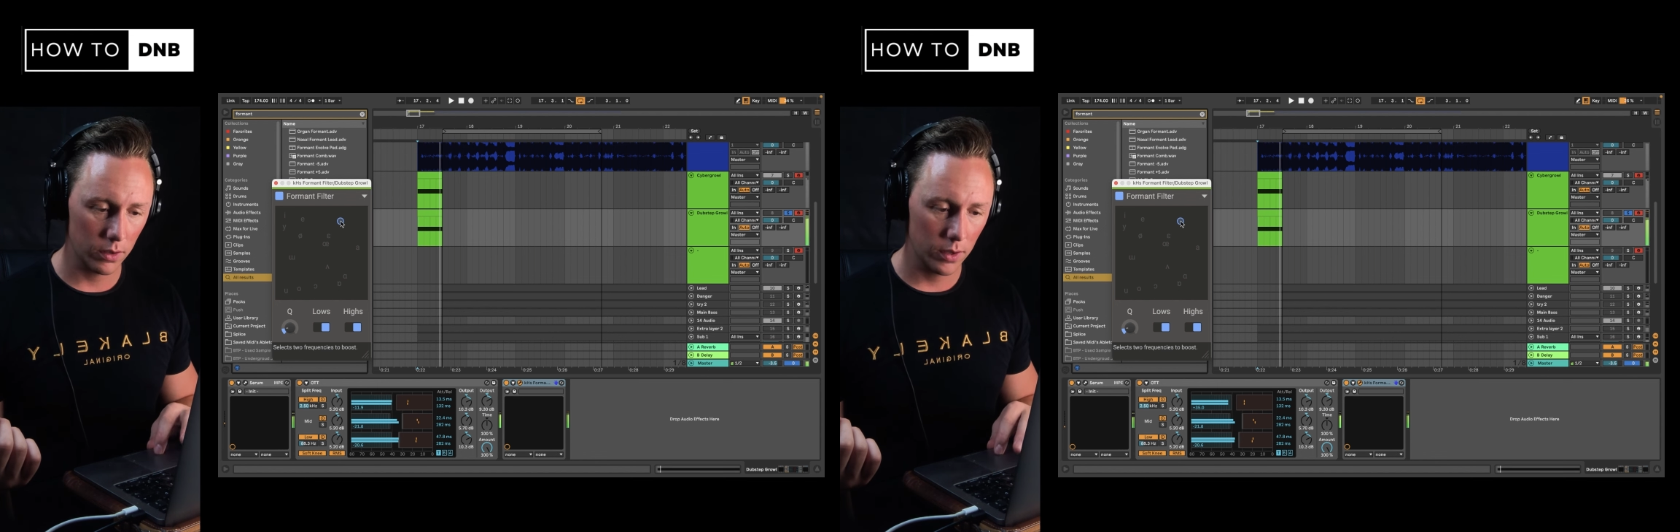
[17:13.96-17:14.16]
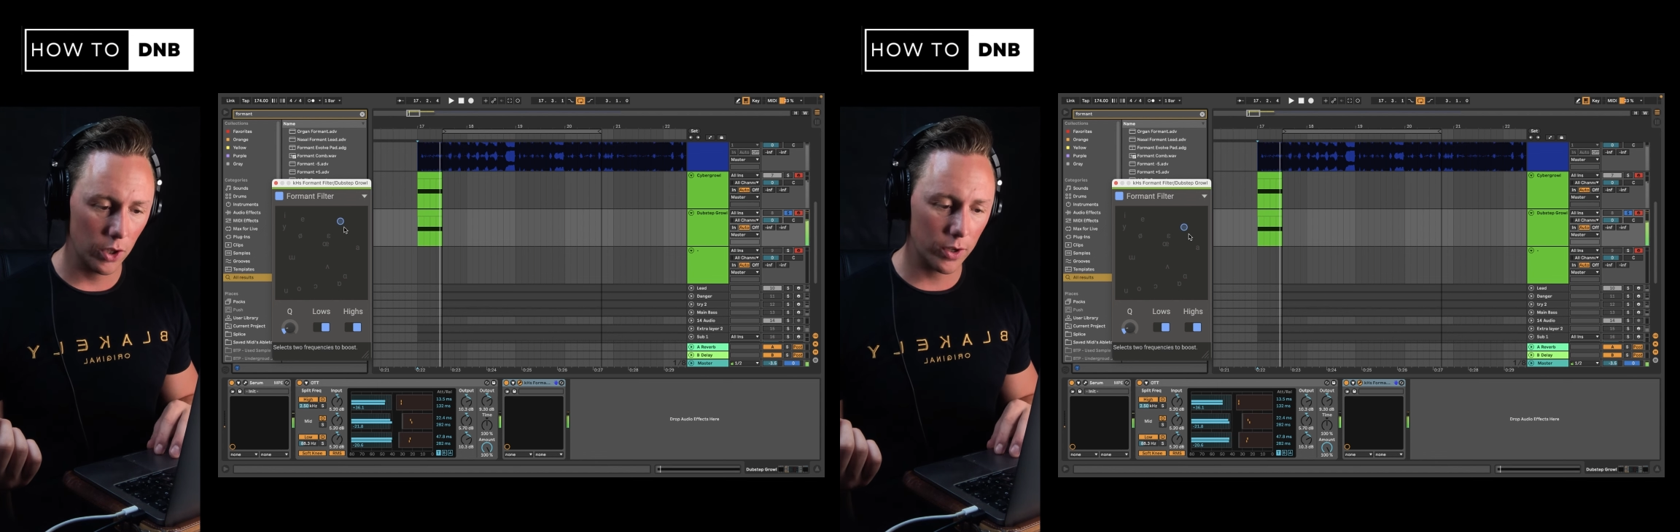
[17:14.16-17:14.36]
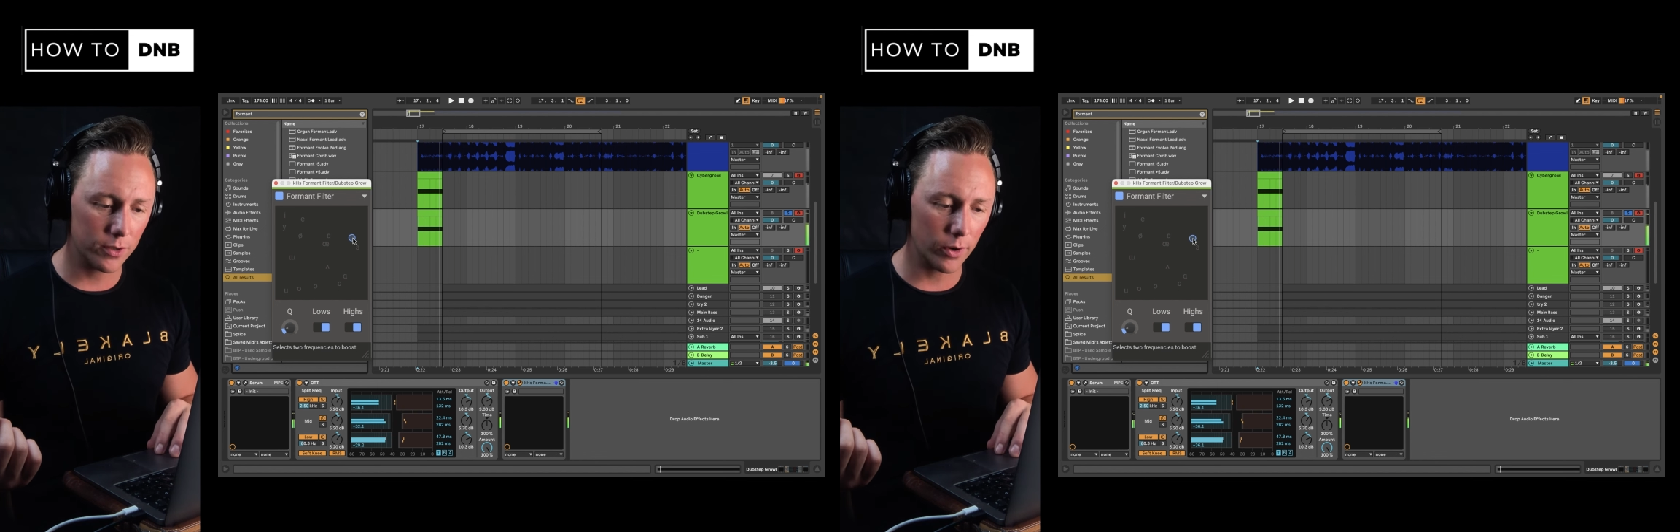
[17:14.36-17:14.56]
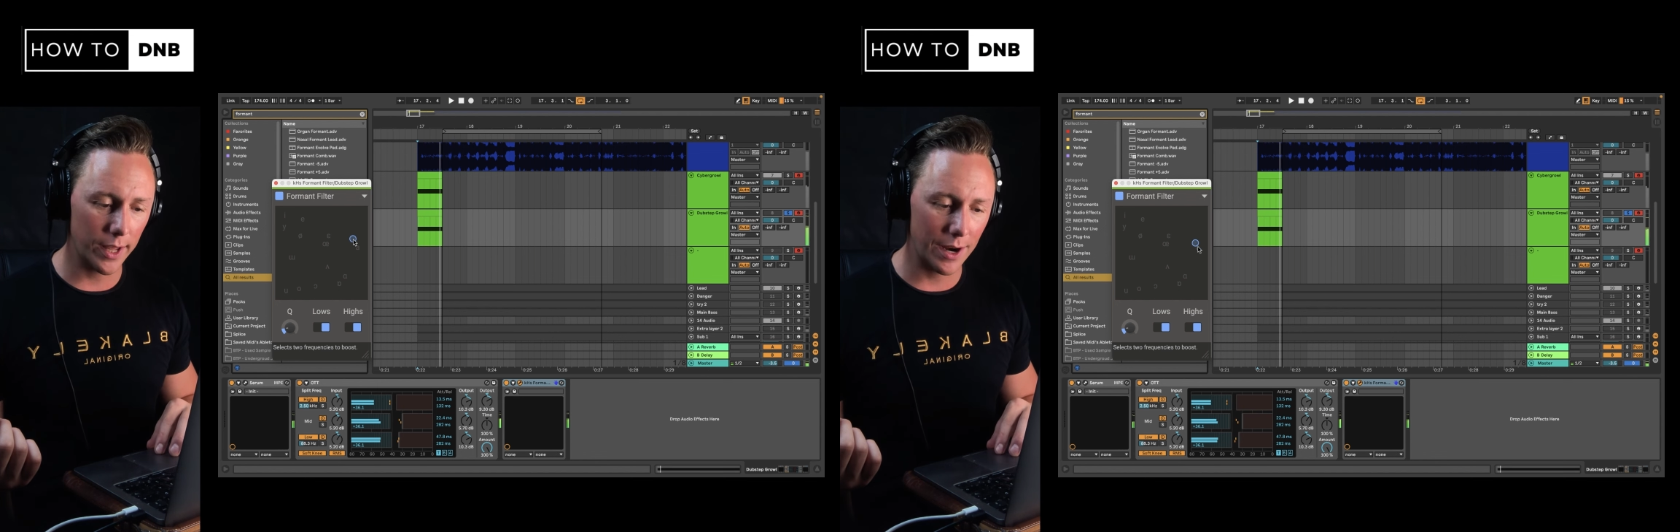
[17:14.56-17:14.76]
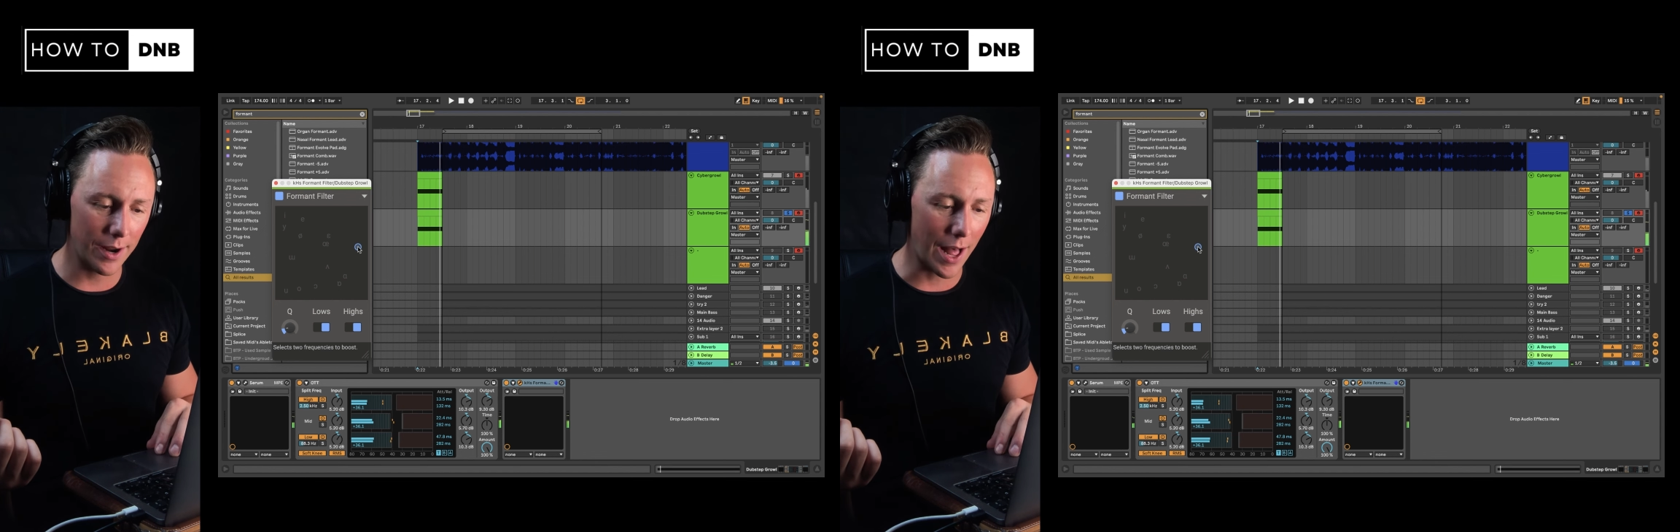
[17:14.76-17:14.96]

you can sort of hear